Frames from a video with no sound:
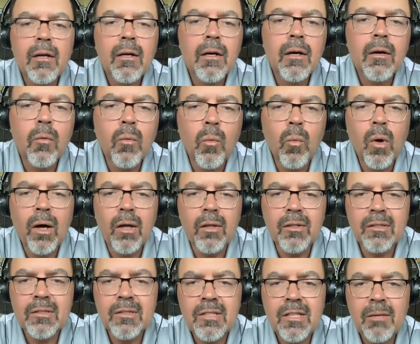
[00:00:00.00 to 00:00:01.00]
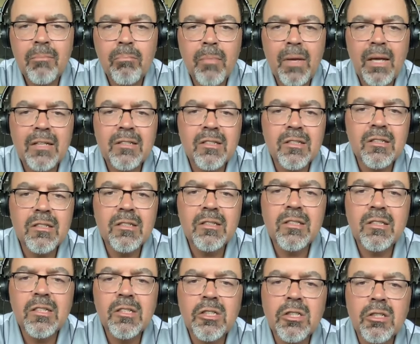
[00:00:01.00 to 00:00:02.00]
while the team makes a
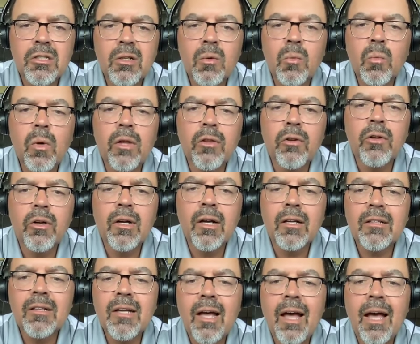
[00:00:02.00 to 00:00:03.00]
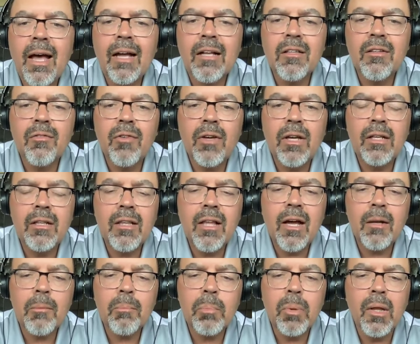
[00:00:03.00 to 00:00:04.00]
decision on whether or not to activate
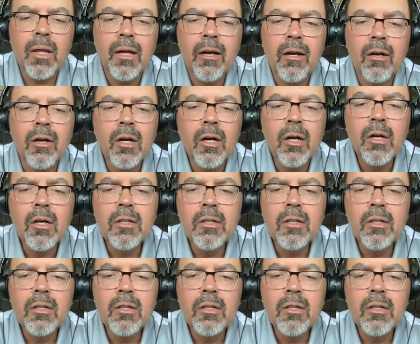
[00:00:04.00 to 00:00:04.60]
that player.